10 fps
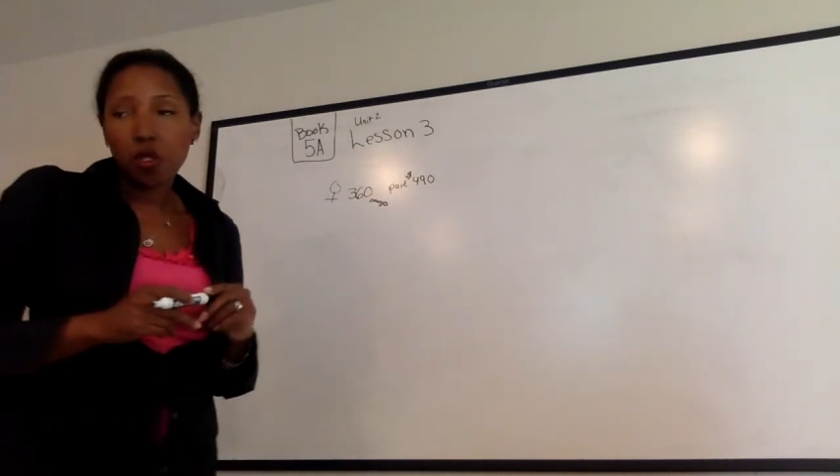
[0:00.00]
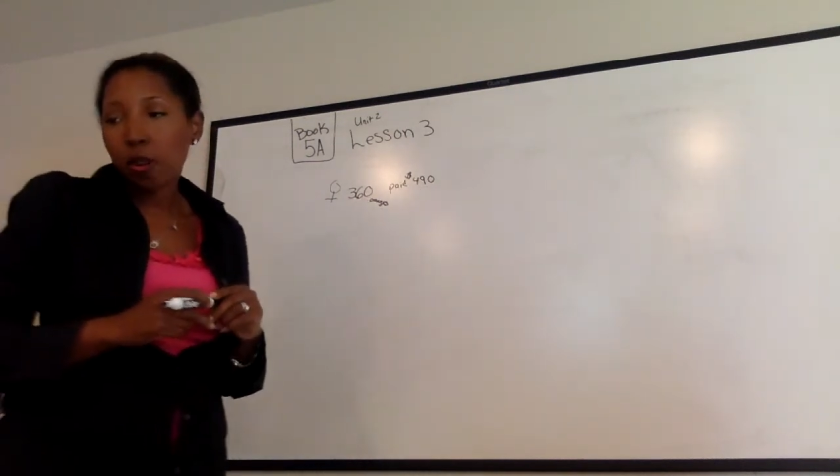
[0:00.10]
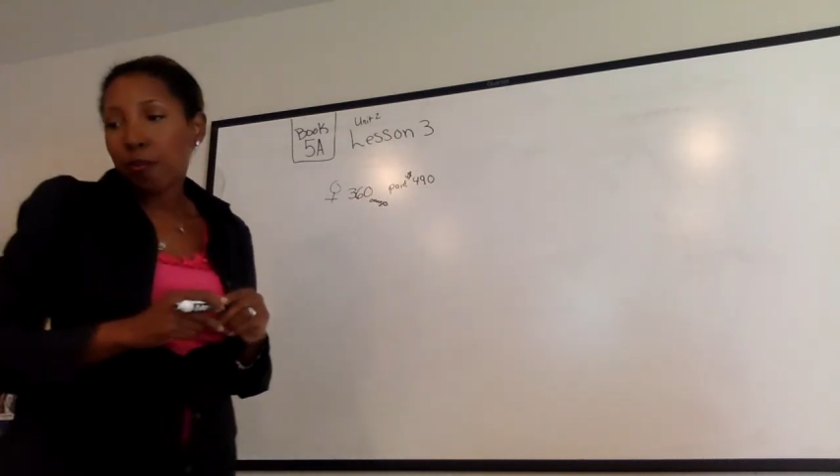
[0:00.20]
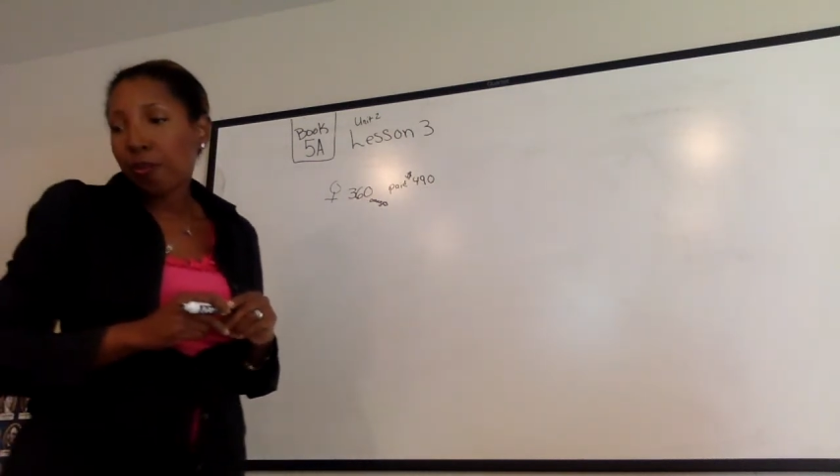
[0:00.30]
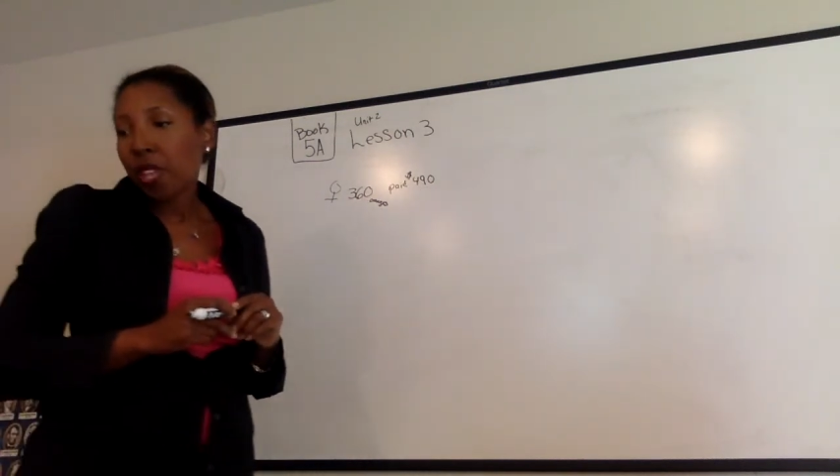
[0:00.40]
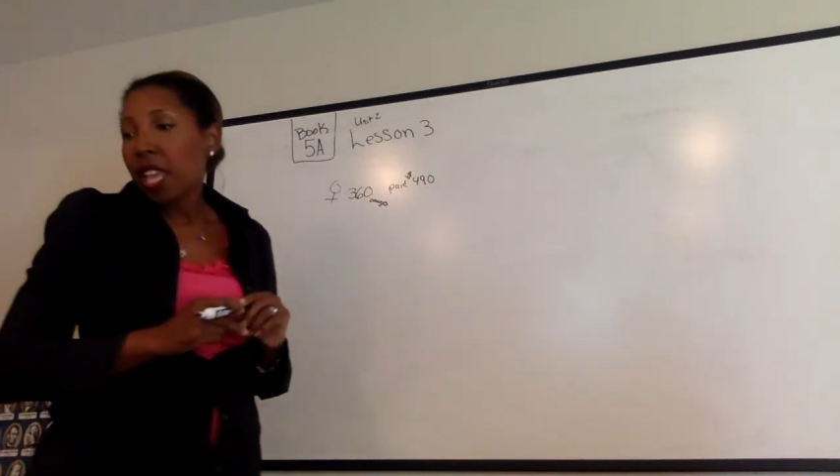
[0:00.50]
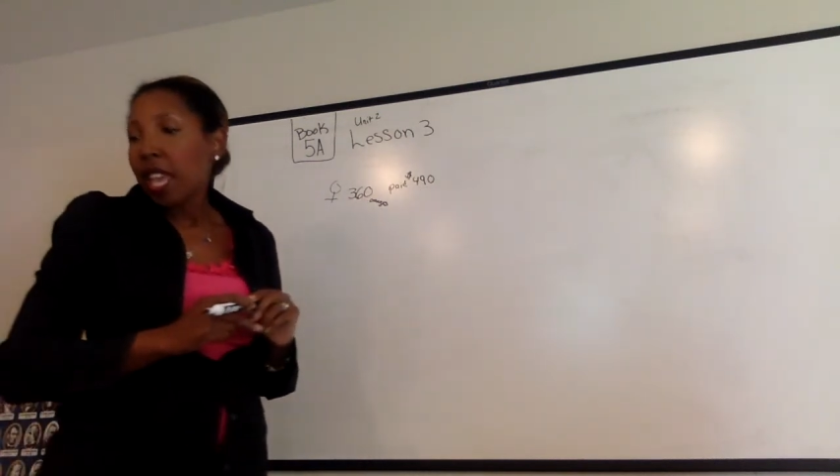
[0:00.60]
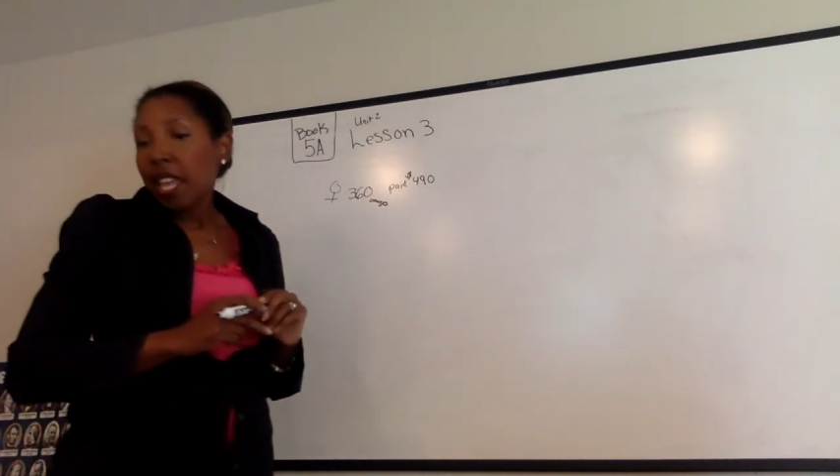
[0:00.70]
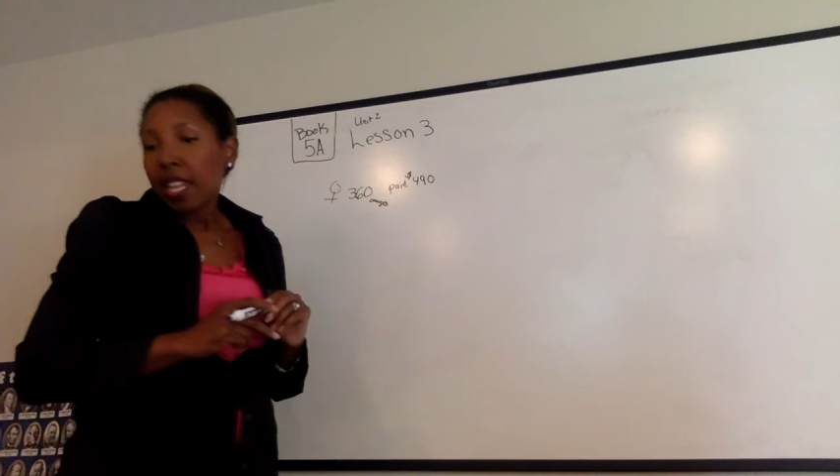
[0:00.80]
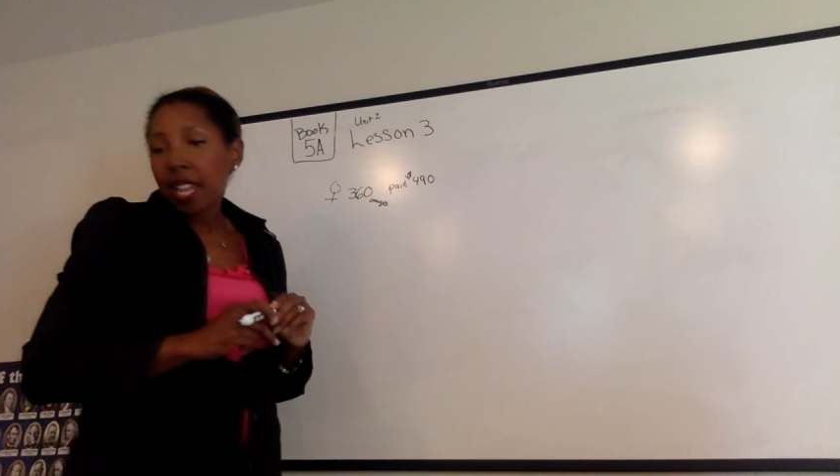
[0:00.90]
for them.
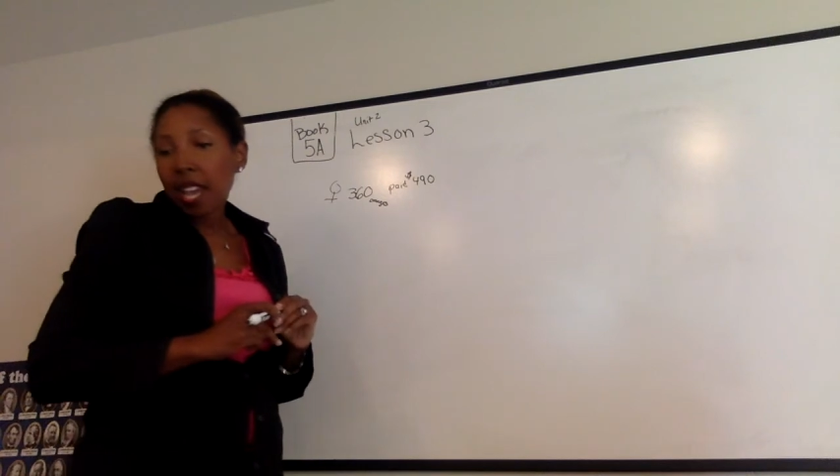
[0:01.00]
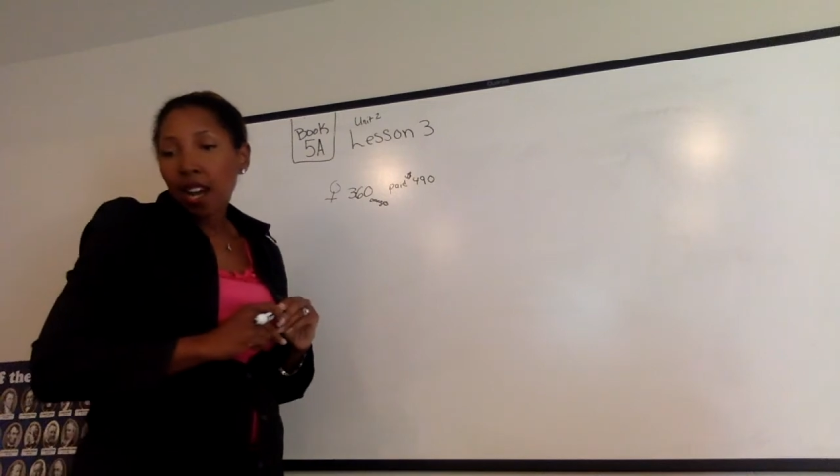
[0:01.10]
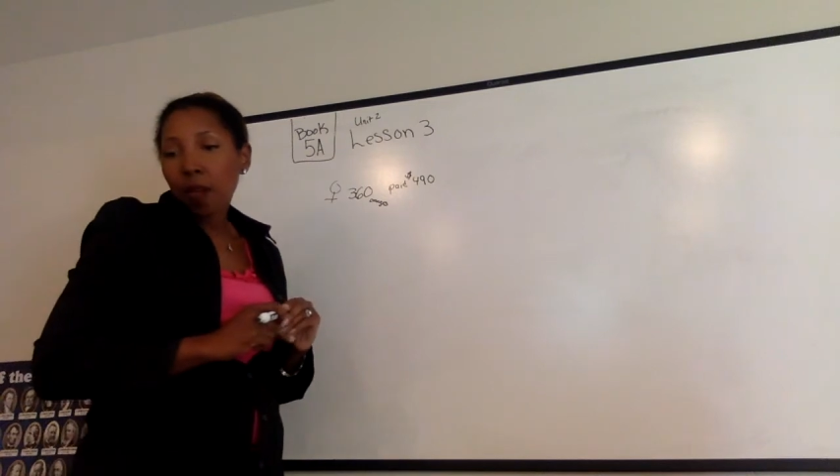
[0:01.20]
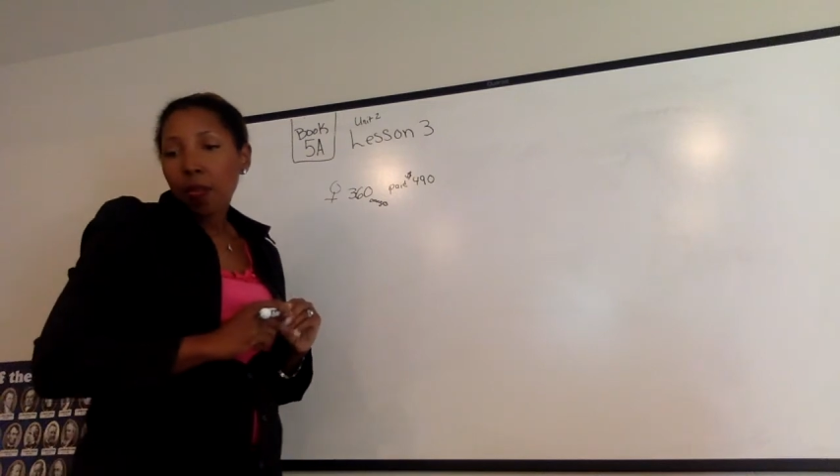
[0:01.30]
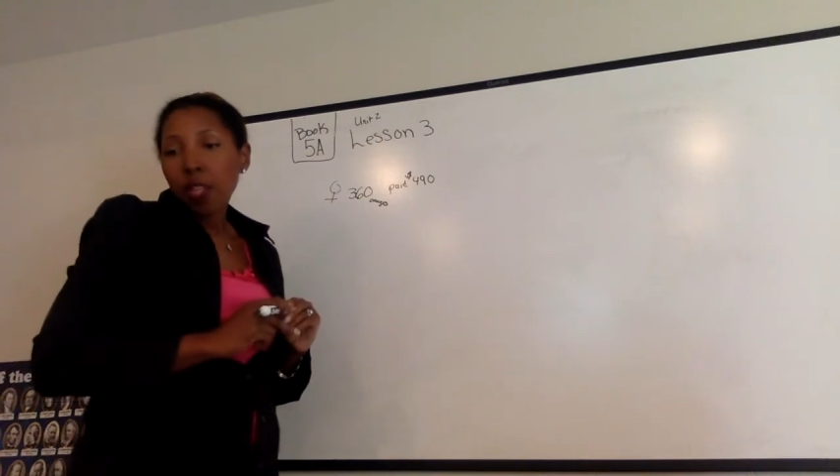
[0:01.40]
Now,